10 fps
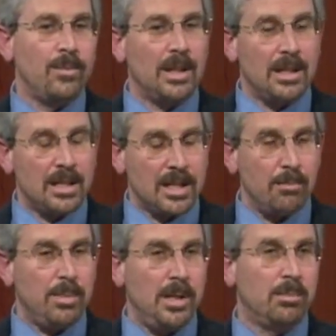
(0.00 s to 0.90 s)
Some
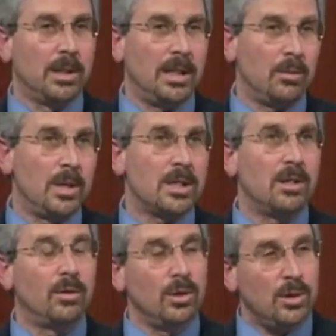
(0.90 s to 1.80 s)
people at risk
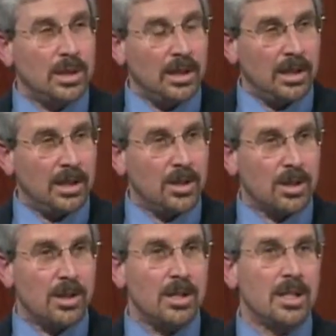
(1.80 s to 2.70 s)
of losing their
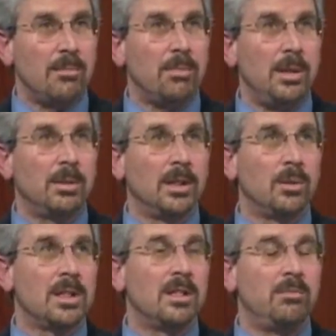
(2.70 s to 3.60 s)
insurance, some people at
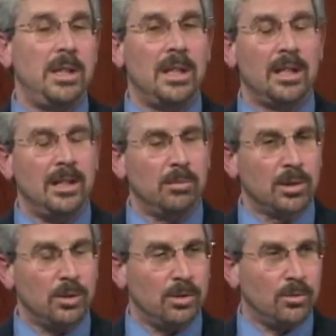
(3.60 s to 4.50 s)
risk of being unable
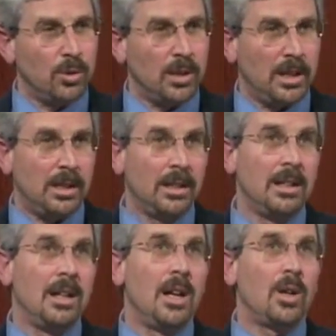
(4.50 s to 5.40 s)
to afford it.
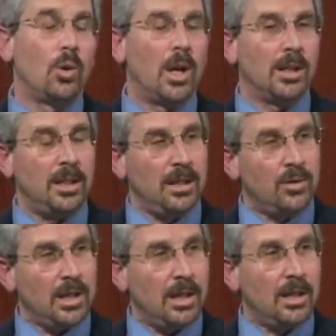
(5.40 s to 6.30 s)
Quality of
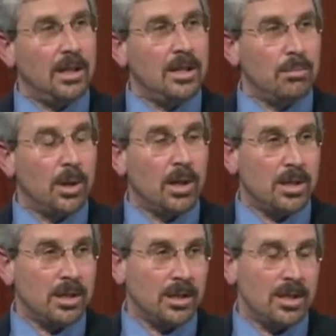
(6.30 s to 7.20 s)
care is
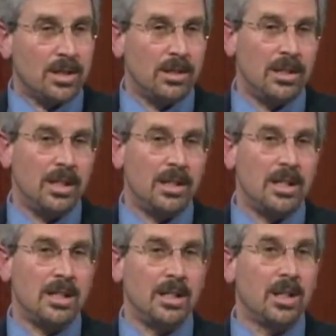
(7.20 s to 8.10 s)
marginal in certain
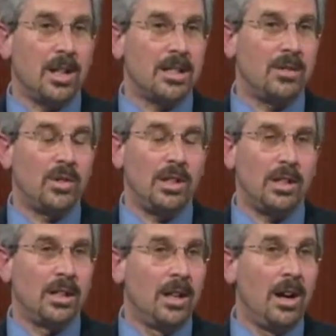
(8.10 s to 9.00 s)
areas, and costs of
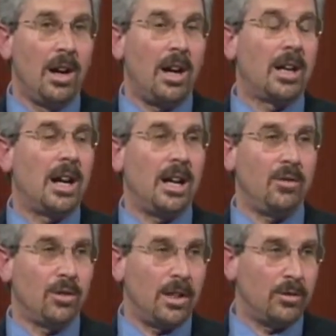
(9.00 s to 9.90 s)
care are high
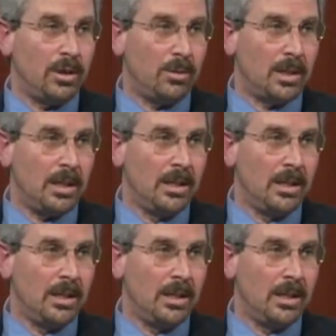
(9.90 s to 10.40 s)
for everyone.